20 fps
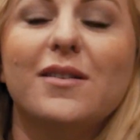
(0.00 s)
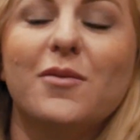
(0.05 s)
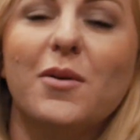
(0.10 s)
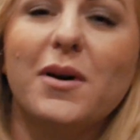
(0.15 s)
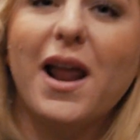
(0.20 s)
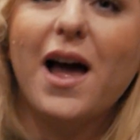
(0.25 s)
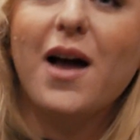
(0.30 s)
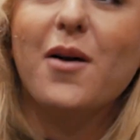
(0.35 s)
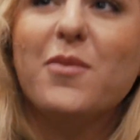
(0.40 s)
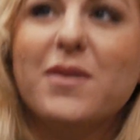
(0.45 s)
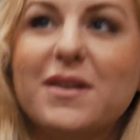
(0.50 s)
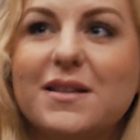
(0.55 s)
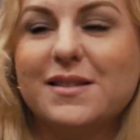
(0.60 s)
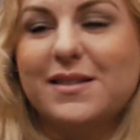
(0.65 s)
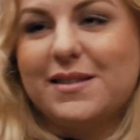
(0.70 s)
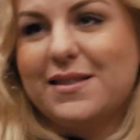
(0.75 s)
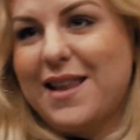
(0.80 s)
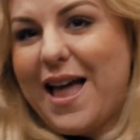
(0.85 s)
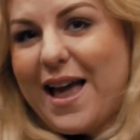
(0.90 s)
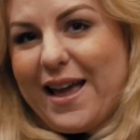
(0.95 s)
wrote when I
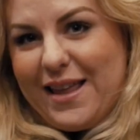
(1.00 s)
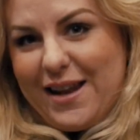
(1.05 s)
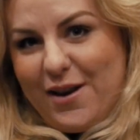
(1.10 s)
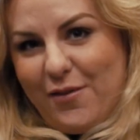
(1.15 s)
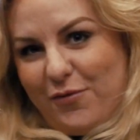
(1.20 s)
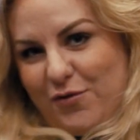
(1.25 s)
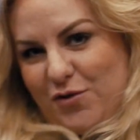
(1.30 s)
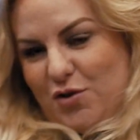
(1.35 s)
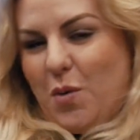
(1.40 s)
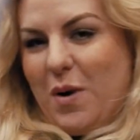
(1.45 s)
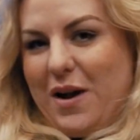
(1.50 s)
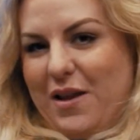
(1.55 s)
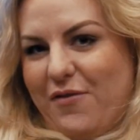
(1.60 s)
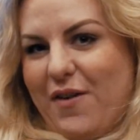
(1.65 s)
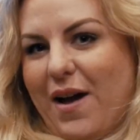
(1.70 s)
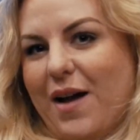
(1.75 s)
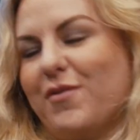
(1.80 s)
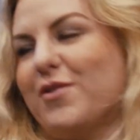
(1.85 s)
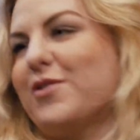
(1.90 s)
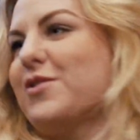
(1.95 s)
was negative
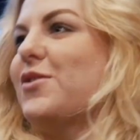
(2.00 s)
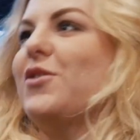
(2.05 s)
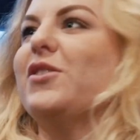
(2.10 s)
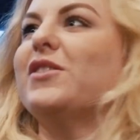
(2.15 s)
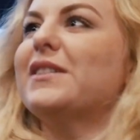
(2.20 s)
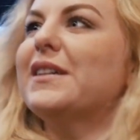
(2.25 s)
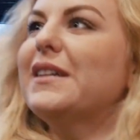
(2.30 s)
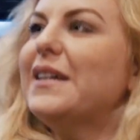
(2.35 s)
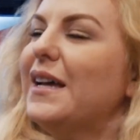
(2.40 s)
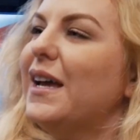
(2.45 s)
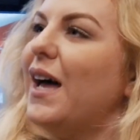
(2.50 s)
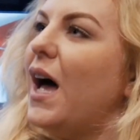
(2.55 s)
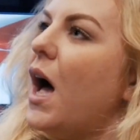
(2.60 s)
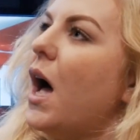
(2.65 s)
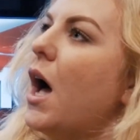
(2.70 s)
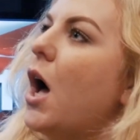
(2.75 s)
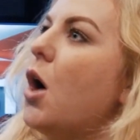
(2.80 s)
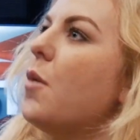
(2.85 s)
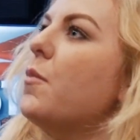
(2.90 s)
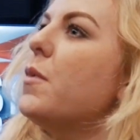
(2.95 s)
25 years old.
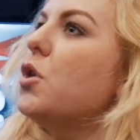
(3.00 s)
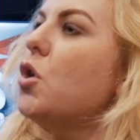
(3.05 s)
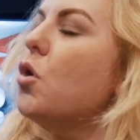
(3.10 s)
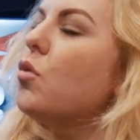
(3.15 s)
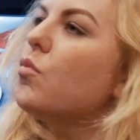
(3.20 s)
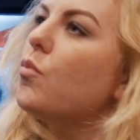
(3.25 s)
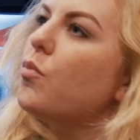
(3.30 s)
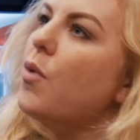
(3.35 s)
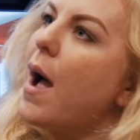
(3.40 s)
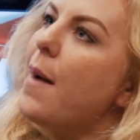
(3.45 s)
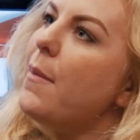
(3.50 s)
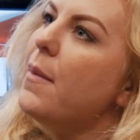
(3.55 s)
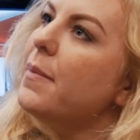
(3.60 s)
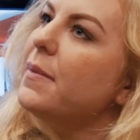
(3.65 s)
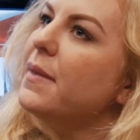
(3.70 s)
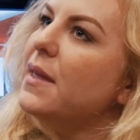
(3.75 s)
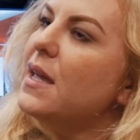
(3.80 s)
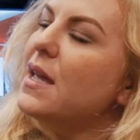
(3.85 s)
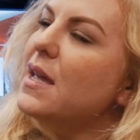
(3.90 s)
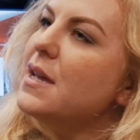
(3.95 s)

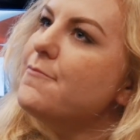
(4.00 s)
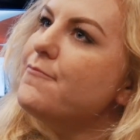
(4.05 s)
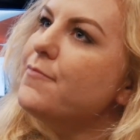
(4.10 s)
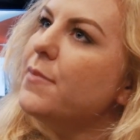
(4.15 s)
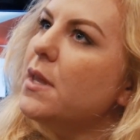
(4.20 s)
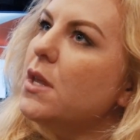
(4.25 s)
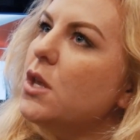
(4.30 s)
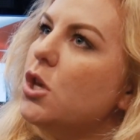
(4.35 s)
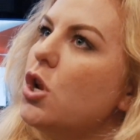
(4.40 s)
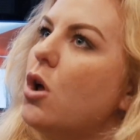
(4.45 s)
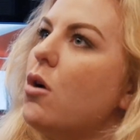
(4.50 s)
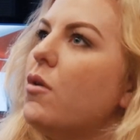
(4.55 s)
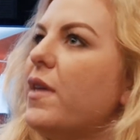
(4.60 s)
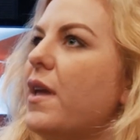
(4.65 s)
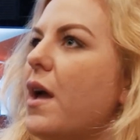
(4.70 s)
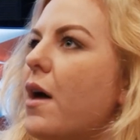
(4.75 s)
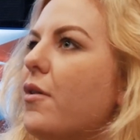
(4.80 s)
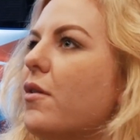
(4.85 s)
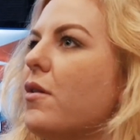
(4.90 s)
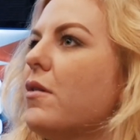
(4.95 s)
Probably,
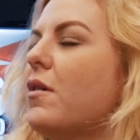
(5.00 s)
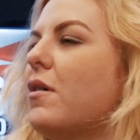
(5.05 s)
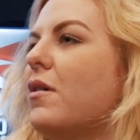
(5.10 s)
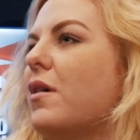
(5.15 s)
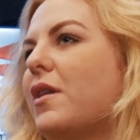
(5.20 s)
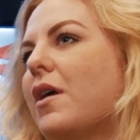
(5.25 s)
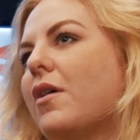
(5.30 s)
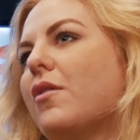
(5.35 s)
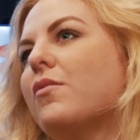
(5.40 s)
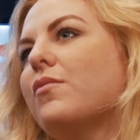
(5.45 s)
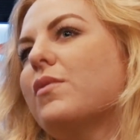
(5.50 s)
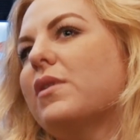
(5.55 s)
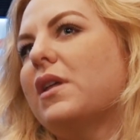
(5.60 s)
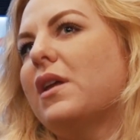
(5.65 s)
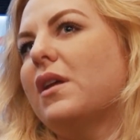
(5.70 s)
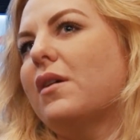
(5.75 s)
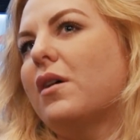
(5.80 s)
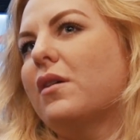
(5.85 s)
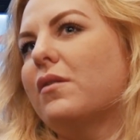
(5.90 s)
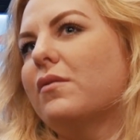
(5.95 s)
another
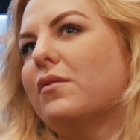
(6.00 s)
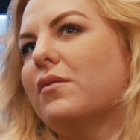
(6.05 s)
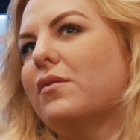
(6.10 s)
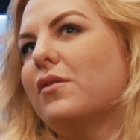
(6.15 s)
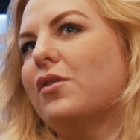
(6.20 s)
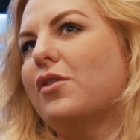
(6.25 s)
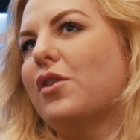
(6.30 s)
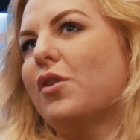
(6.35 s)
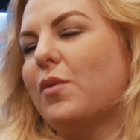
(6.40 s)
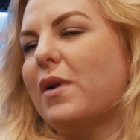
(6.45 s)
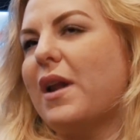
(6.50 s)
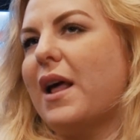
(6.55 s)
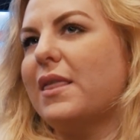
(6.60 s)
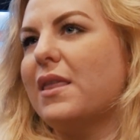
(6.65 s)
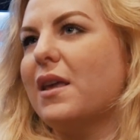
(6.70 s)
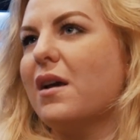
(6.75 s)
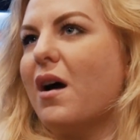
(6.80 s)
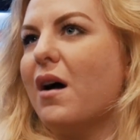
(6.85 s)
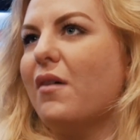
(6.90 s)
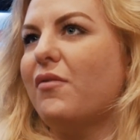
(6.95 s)
really good one I
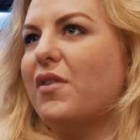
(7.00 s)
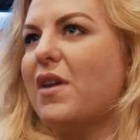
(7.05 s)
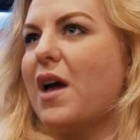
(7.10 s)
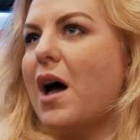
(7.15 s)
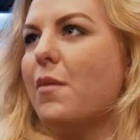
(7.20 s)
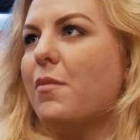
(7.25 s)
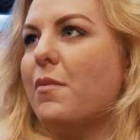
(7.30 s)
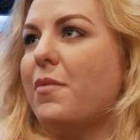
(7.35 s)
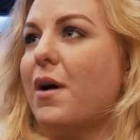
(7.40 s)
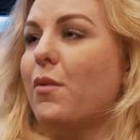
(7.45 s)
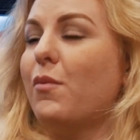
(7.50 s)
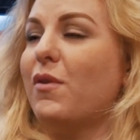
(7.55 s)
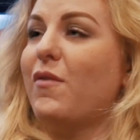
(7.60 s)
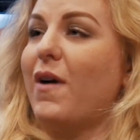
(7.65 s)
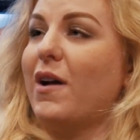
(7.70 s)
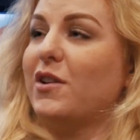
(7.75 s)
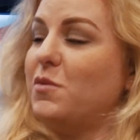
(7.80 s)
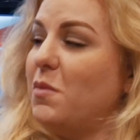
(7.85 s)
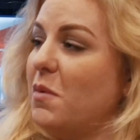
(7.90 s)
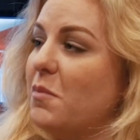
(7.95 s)
think off the album that we've
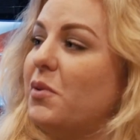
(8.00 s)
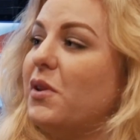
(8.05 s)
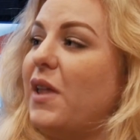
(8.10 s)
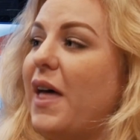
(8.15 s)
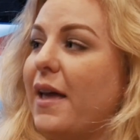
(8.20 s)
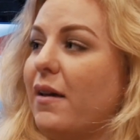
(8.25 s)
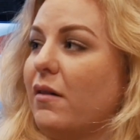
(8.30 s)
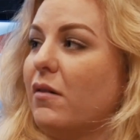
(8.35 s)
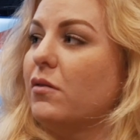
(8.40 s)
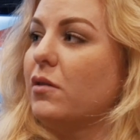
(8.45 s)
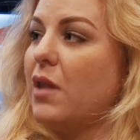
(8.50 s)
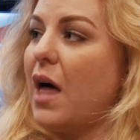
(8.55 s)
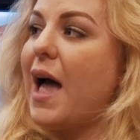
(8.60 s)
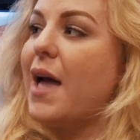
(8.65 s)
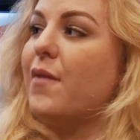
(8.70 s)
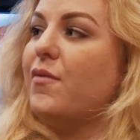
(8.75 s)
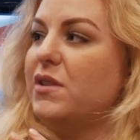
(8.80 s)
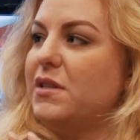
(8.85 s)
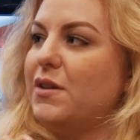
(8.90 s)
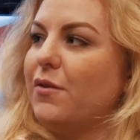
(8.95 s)
actually been playing
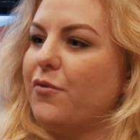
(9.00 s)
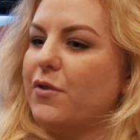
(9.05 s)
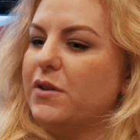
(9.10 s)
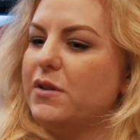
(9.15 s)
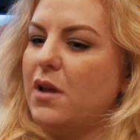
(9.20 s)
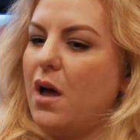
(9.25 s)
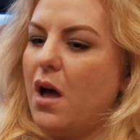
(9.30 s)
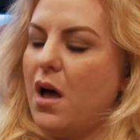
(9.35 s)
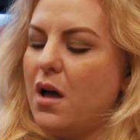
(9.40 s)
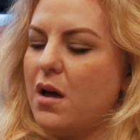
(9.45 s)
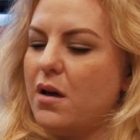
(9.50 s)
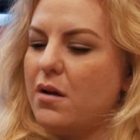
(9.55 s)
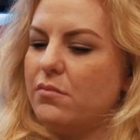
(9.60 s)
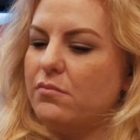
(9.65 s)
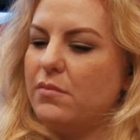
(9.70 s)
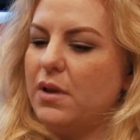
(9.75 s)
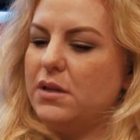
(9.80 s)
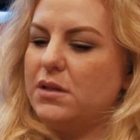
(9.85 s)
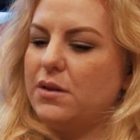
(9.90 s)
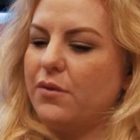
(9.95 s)
live in
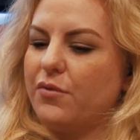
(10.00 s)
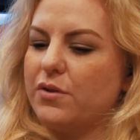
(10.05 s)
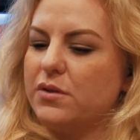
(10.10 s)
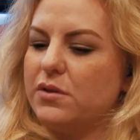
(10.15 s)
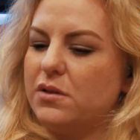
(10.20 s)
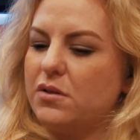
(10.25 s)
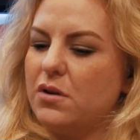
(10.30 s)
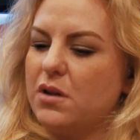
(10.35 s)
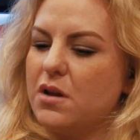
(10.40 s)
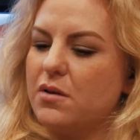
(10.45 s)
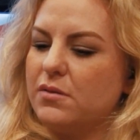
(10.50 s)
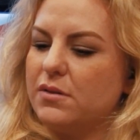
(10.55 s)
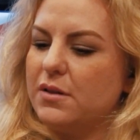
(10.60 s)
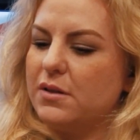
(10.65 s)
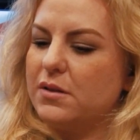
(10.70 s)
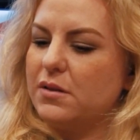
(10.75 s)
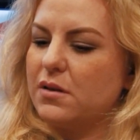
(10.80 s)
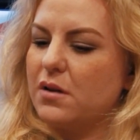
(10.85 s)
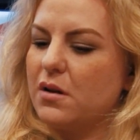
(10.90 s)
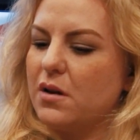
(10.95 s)
different studios
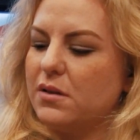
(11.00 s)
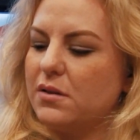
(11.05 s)
is a